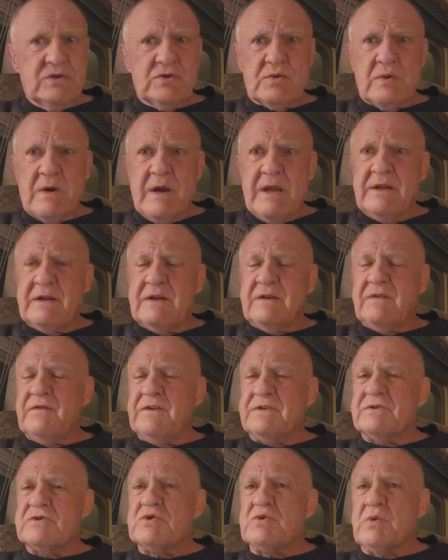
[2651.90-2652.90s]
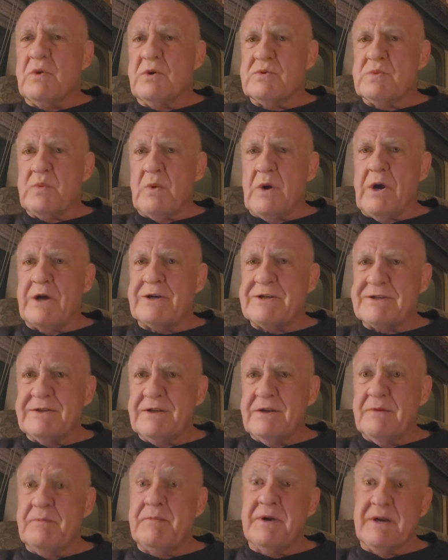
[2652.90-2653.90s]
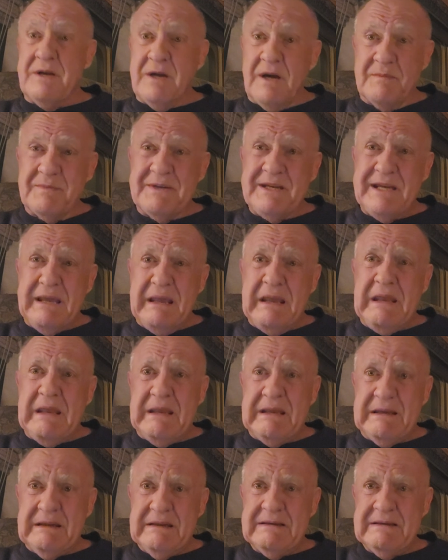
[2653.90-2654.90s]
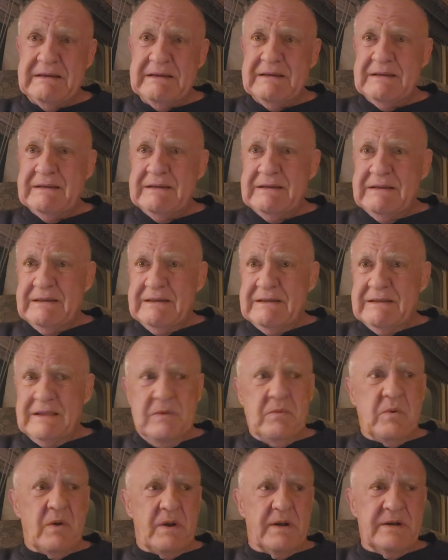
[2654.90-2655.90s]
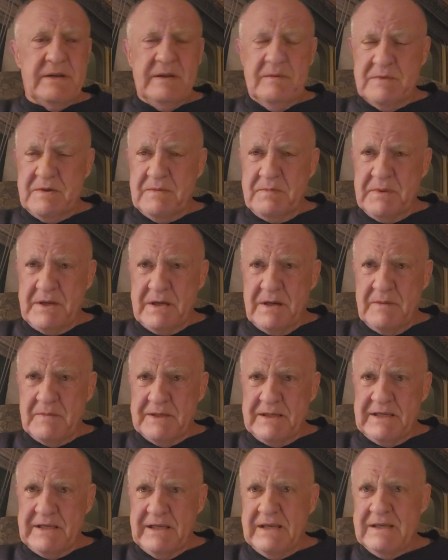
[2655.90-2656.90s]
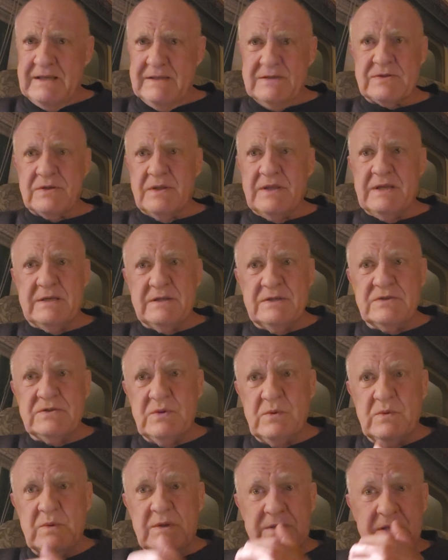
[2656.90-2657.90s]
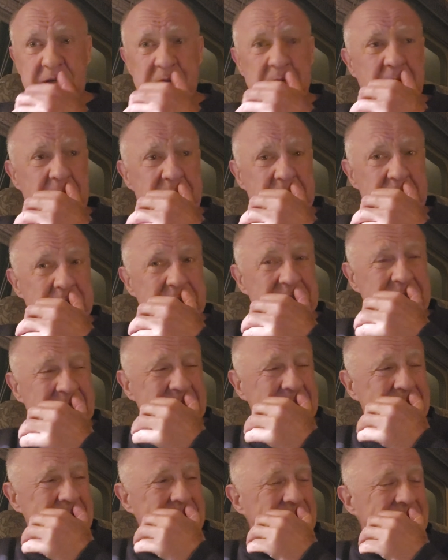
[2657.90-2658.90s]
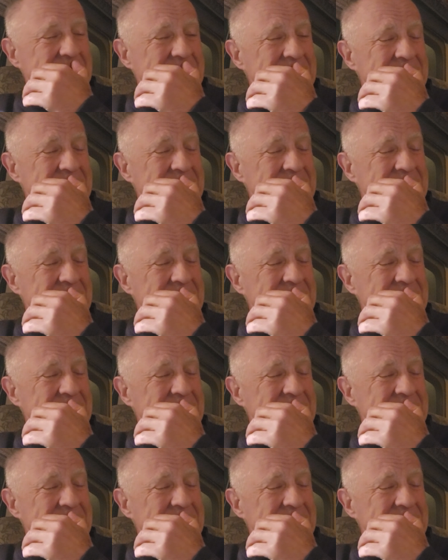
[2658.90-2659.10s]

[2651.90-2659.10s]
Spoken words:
trying to convince George Washington to become king. They wanted him to become a king so they could do what they wanted with him.